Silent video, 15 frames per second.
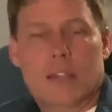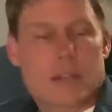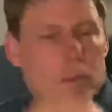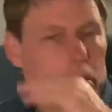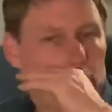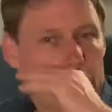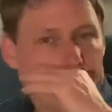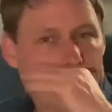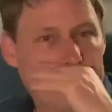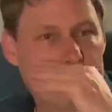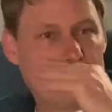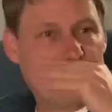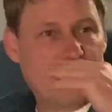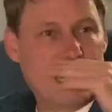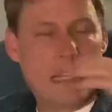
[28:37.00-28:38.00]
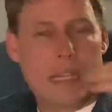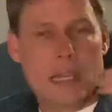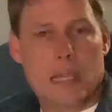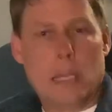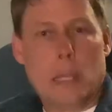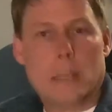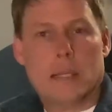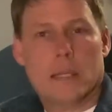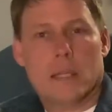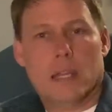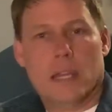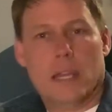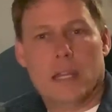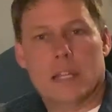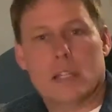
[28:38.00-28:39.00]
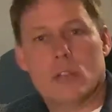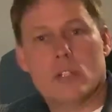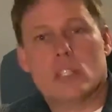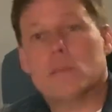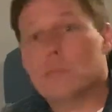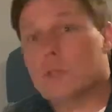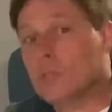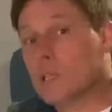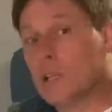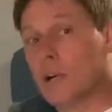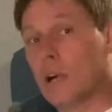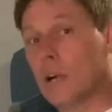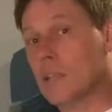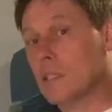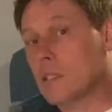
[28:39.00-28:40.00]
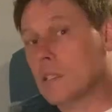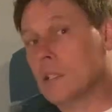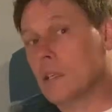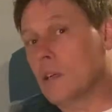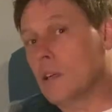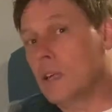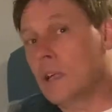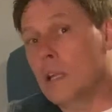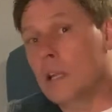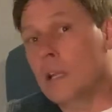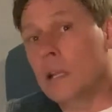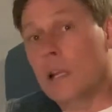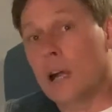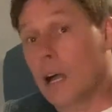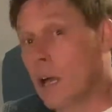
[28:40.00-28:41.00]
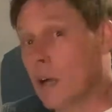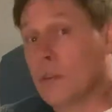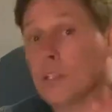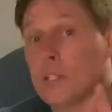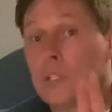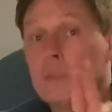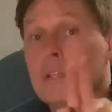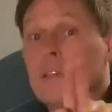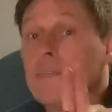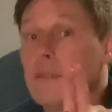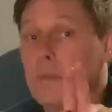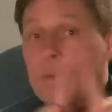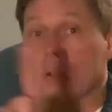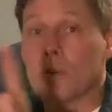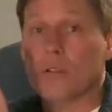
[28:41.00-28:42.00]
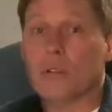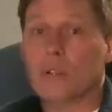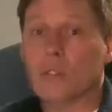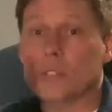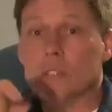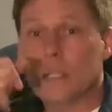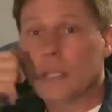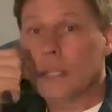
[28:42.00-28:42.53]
worship leading and a Christian music artist. They're 2 different worlds.